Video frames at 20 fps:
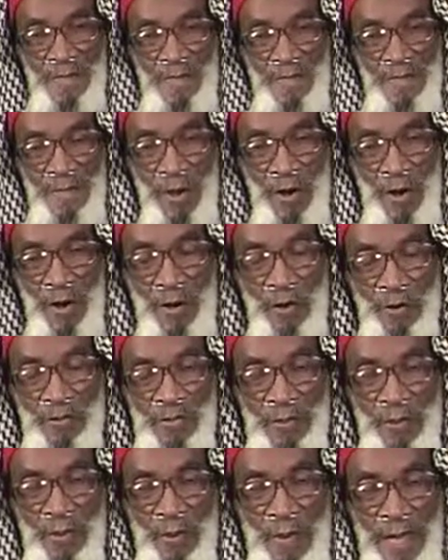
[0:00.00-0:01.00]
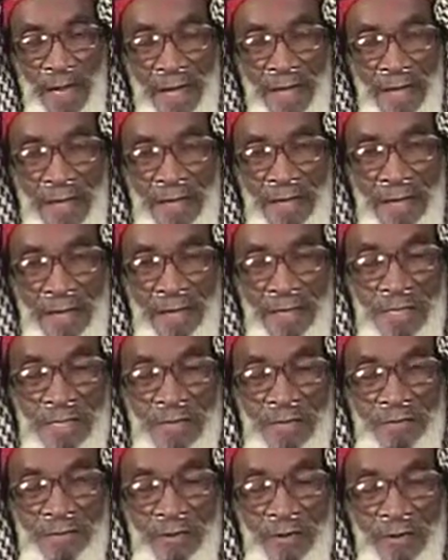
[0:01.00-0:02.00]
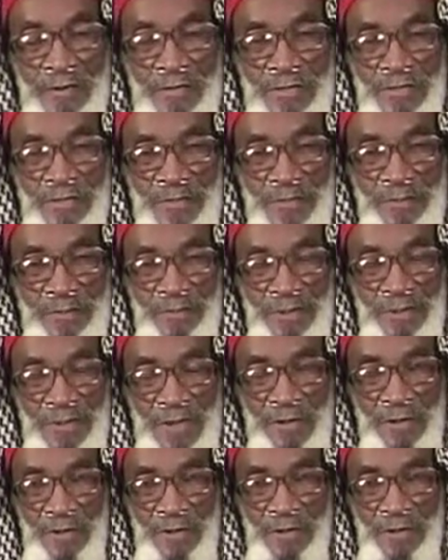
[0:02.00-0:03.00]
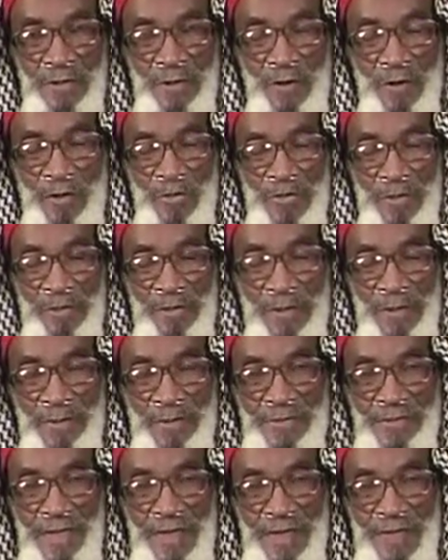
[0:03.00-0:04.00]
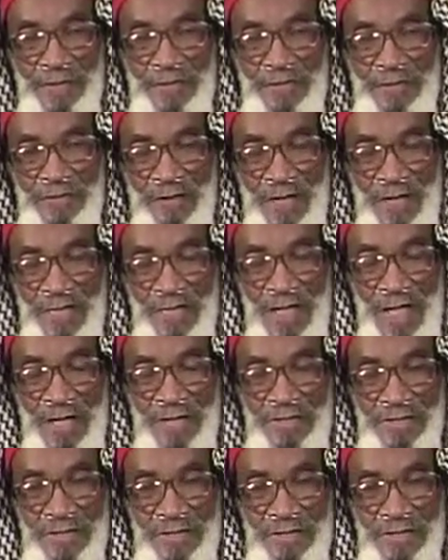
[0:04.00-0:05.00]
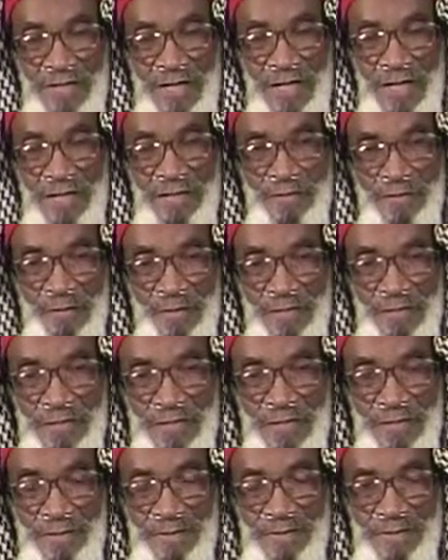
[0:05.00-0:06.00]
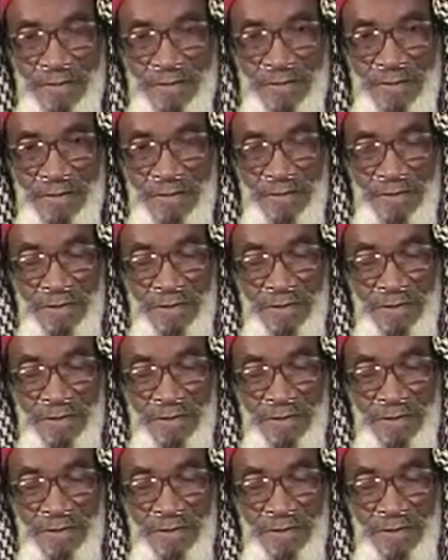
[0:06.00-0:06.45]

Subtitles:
The only way that you're going to get people, the only people that can straighten out this thing is Muslims.